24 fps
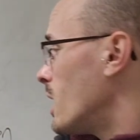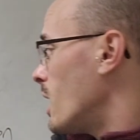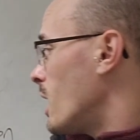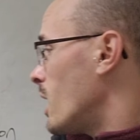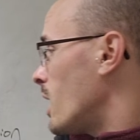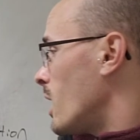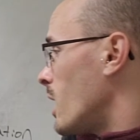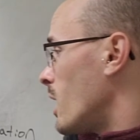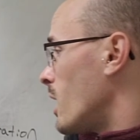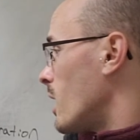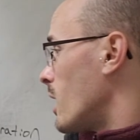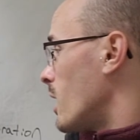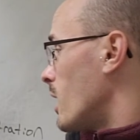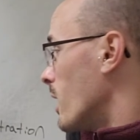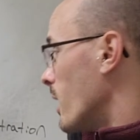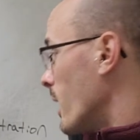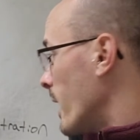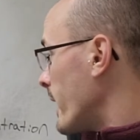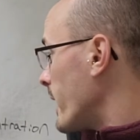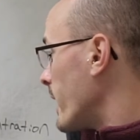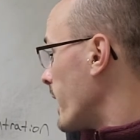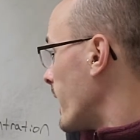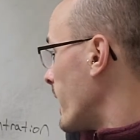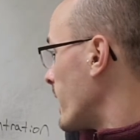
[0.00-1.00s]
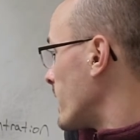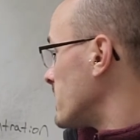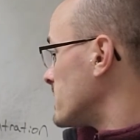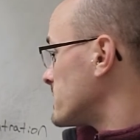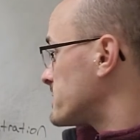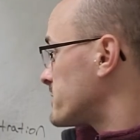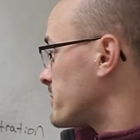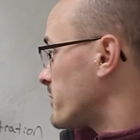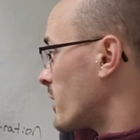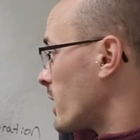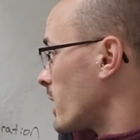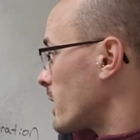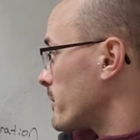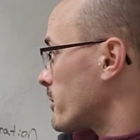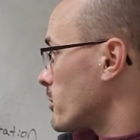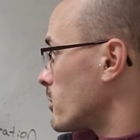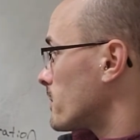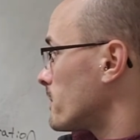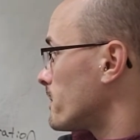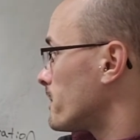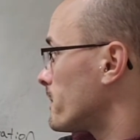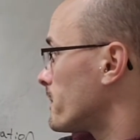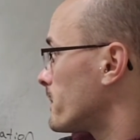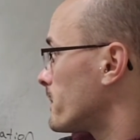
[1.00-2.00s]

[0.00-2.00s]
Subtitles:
and it has fiber.